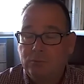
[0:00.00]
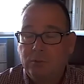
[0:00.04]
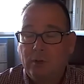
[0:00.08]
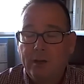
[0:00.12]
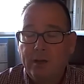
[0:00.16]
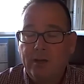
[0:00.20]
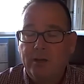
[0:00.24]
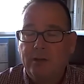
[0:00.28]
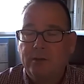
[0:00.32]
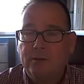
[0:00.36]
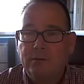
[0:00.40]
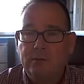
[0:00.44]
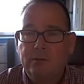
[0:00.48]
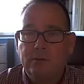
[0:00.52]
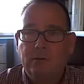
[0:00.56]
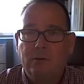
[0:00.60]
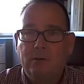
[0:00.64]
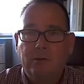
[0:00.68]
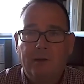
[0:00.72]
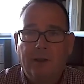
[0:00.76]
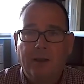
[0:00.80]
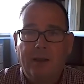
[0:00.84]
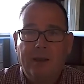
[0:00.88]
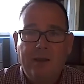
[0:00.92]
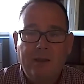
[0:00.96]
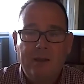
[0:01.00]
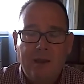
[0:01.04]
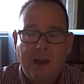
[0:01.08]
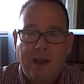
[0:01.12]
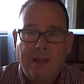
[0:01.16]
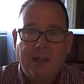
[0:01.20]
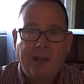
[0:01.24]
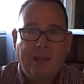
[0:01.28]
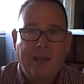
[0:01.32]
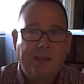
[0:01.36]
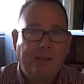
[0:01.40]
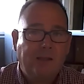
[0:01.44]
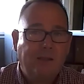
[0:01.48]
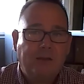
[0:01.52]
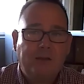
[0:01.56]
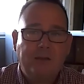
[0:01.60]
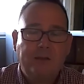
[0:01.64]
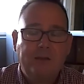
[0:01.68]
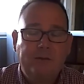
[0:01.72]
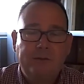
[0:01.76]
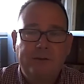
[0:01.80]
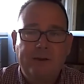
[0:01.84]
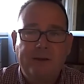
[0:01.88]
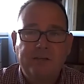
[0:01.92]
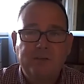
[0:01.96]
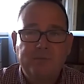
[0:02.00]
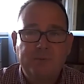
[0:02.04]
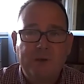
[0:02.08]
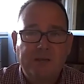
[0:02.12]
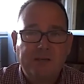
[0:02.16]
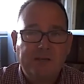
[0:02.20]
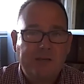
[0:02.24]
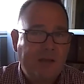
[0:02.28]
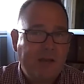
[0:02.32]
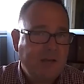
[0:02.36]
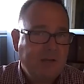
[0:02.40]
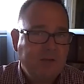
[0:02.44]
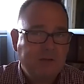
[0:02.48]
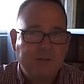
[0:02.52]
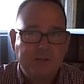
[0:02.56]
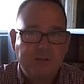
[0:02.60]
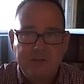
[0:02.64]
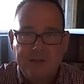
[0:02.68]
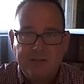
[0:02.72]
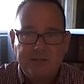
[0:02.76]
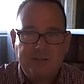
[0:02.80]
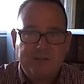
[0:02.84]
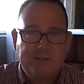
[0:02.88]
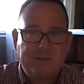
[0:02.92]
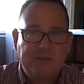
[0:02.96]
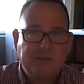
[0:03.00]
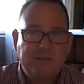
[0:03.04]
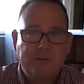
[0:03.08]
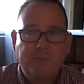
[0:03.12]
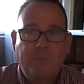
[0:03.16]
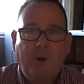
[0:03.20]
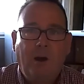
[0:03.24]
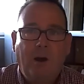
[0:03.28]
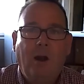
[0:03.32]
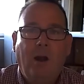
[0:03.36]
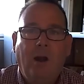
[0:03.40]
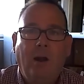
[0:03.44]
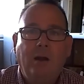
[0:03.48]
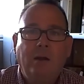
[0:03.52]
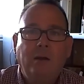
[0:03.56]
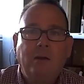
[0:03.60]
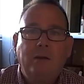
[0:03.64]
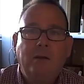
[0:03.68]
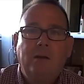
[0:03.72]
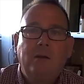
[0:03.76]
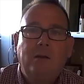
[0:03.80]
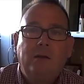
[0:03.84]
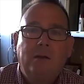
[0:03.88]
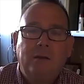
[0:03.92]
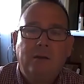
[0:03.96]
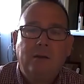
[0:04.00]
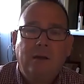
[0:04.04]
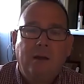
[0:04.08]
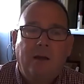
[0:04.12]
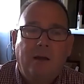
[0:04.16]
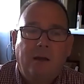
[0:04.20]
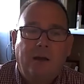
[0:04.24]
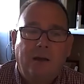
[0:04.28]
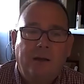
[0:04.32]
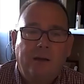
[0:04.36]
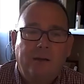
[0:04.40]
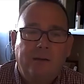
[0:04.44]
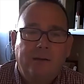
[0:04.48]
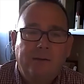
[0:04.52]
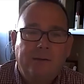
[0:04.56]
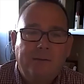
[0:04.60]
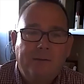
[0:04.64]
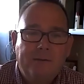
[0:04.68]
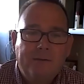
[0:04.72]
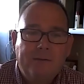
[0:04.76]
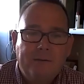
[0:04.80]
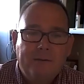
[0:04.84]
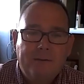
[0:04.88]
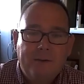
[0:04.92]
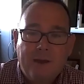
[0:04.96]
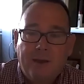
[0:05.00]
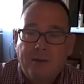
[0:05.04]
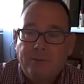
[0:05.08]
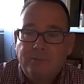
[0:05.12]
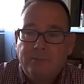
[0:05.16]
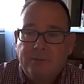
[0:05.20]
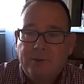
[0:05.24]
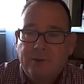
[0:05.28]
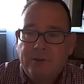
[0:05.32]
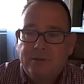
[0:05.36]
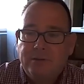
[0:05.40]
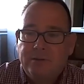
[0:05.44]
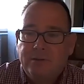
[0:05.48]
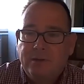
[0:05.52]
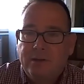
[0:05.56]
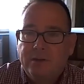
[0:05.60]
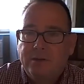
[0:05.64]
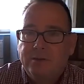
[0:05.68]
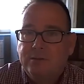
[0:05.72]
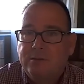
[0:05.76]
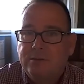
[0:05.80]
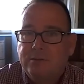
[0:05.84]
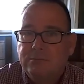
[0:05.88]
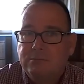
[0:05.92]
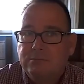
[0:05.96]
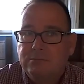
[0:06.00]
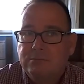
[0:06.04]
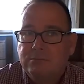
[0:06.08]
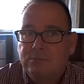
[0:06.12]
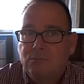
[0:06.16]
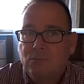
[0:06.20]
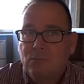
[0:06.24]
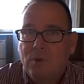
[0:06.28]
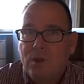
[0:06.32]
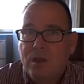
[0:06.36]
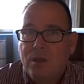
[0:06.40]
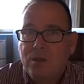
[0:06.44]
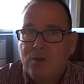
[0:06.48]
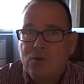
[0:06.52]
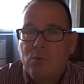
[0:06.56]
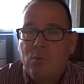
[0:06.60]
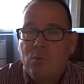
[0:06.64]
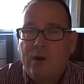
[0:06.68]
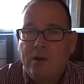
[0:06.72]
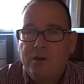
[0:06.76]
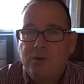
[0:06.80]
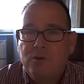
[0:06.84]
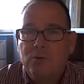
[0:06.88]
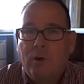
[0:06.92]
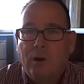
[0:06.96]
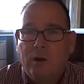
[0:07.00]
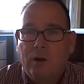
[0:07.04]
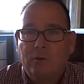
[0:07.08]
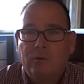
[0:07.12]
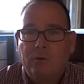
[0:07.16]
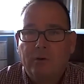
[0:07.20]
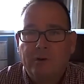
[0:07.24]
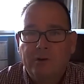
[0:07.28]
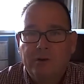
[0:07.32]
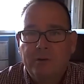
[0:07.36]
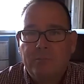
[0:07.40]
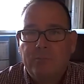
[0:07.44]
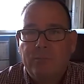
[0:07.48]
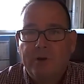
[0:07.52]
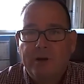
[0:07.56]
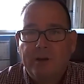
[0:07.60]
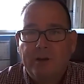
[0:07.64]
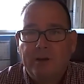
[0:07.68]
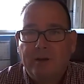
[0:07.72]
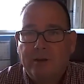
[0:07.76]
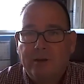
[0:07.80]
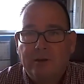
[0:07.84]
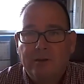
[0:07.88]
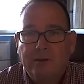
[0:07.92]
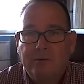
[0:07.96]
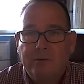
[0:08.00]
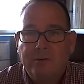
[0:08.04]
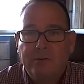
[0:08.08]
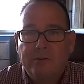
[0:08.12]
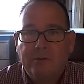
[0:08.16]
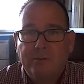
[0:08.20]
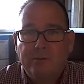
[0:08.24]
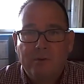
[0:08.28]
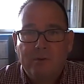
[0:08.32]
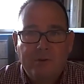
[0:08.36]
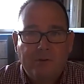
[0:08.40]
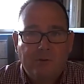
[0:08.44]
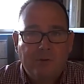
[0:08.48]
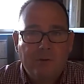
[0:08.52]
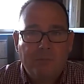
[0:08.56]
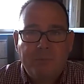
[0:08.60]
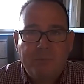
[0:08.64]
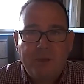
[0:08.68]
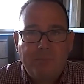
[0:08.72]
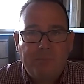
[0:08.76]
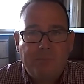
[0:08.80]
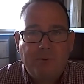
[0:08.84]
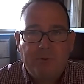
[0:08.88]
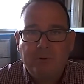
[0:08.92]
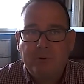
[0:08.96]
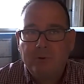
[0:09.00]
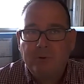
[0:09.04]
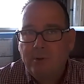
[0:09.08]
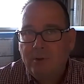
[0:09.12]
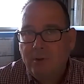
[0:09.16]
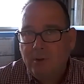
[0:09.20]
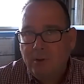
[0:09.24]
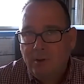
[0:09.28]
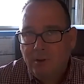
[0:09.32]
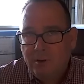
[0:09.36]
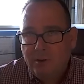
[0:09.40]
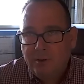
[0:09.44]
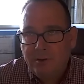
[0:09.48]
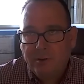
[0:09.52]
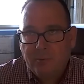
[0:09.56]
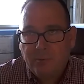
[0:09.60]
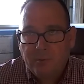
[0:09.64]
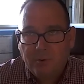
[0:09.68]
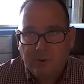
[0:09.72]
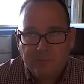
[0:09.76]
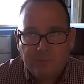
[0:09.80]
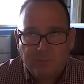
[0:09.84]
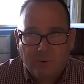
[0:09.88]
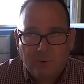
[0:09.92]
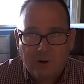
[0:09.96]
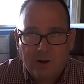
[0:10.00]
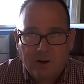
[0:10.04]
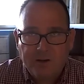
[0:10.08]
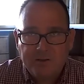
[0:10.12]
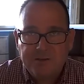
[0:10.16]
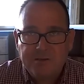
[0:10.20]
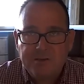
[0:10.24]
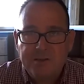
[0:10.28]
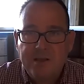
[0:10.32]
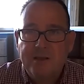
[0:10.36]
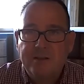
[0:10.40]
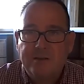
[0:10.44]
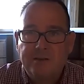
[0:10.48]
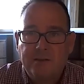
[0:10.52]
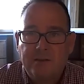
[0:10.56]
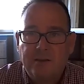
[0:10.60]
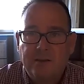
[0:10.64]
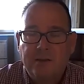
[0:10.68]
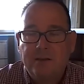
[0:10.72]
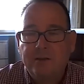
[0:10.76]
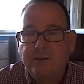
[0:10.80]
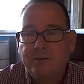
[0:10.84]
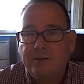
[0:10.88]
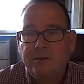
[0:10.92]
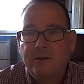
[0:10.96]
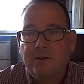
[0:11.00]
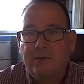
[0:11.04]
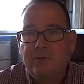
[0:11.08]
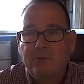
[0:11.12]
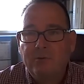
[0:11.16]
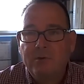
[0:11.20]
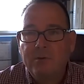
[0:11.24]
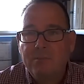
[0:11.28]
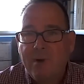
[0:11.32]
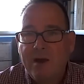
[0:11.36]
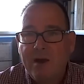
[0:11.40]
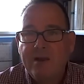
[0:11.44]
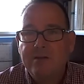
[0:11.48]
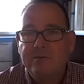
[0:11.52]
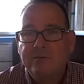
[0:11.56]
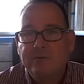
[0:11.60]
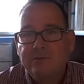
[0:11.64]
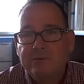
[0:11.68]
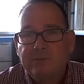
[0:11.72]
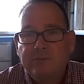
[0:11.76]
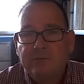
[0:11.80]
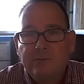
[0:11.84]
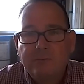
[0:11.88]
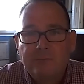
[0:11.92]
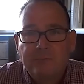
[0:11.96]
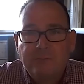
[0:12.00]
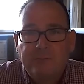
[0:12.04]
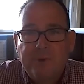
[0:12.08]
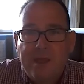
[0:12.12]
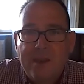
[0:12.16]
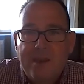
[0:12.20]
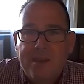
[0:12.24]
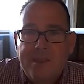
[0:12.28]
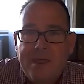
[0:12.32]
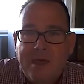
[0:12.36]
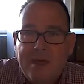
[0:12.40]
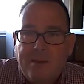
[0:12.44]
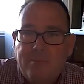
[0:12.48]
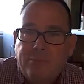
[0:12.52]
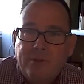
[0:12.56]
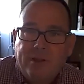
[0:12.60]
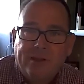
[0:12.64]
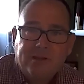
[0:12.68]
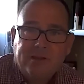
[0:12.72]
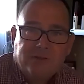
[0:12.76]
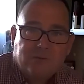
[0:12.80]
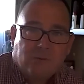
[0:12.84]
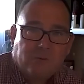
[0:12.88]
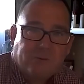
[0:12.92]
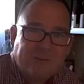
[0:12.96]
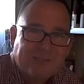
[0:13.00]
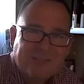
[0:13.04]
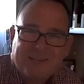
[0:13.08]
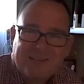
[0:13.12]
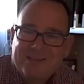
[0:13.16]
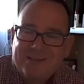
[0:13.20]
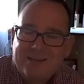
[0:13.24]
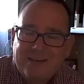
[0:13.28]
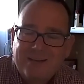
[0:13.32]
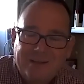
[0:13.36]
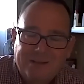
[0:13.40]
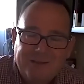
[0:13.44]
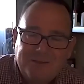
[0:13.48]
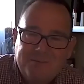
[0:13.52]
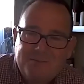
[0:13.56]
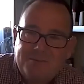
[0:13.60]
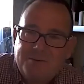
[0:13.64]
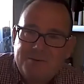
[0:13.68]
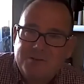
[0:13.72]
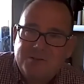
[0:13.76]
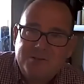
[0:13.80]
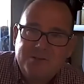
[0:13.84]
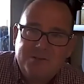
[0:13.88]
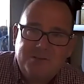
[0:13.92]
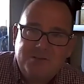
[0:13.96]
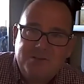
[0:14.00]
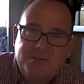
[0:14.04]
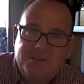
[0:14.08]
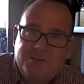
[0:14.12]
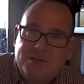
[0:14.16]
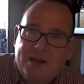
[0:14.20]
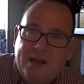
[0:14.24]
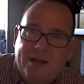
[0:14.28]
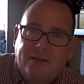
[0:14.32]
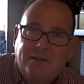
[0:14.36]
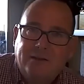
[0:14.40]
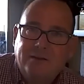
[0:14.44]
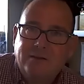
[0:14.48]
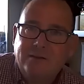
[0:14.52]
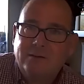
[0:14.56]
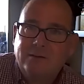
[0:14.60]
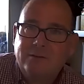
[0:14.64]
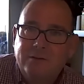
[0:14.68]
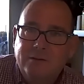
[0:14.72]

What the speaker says: great. Okay, I like the clear expectation. That sets a bar. Uh, yeah, and you are going to bring, there were people that work for us that we might have been in that place where we said, this person's just not